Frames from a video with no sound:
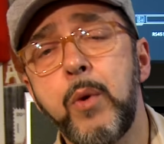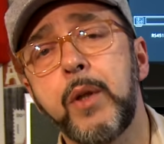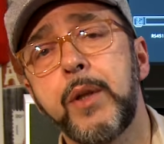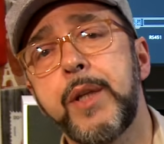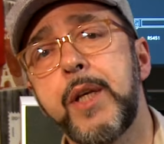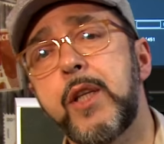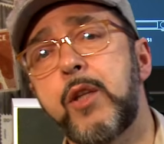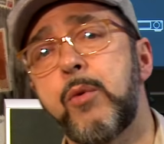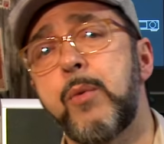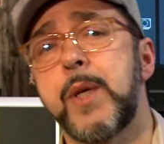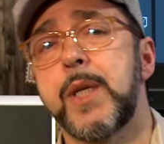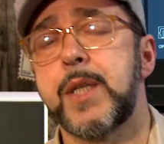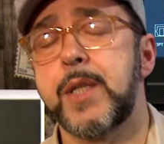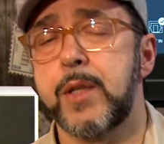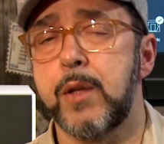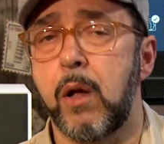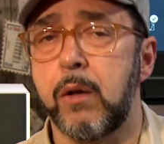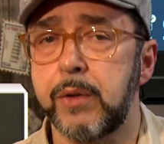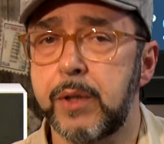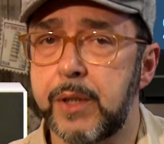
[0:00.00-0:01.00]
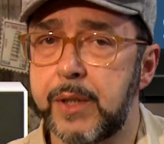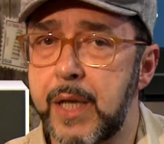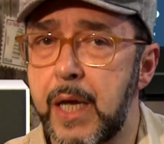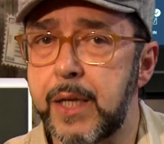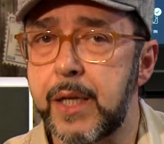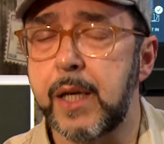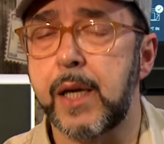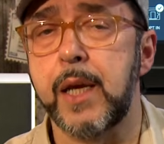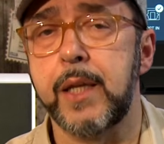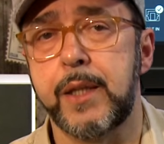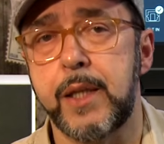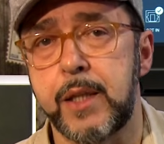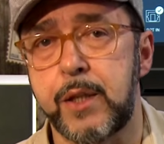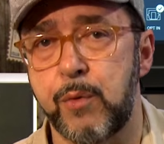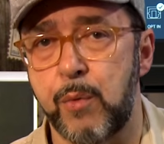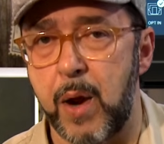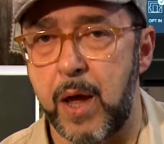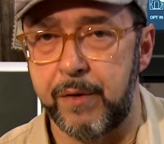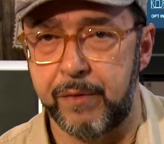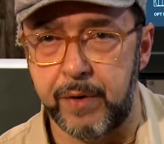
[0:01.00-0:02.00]
will need to install the dedicated
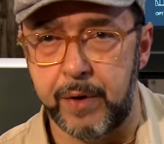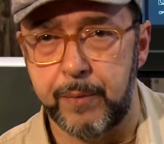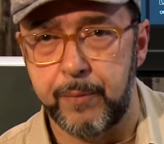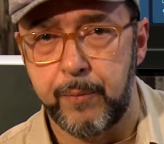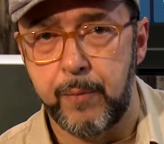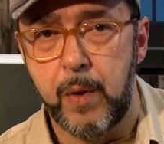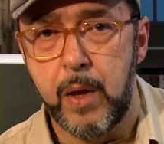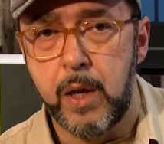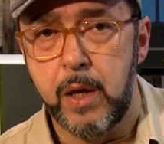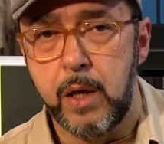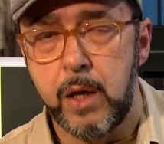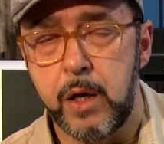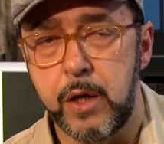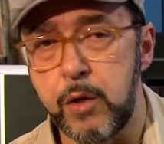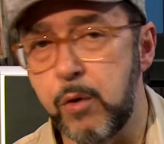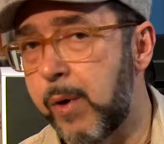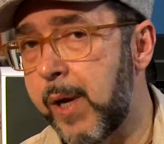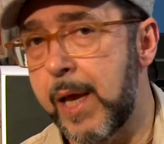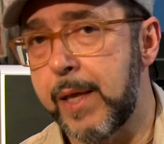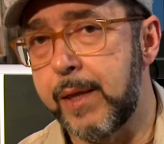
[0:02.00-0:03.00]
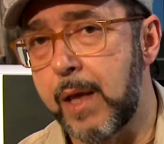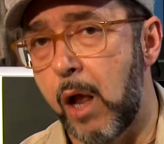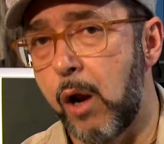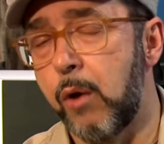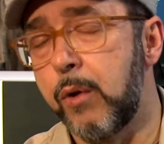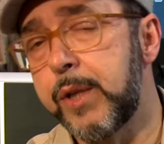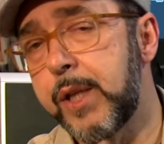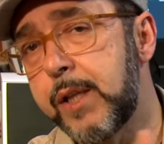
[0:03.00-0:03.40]
driver. You can download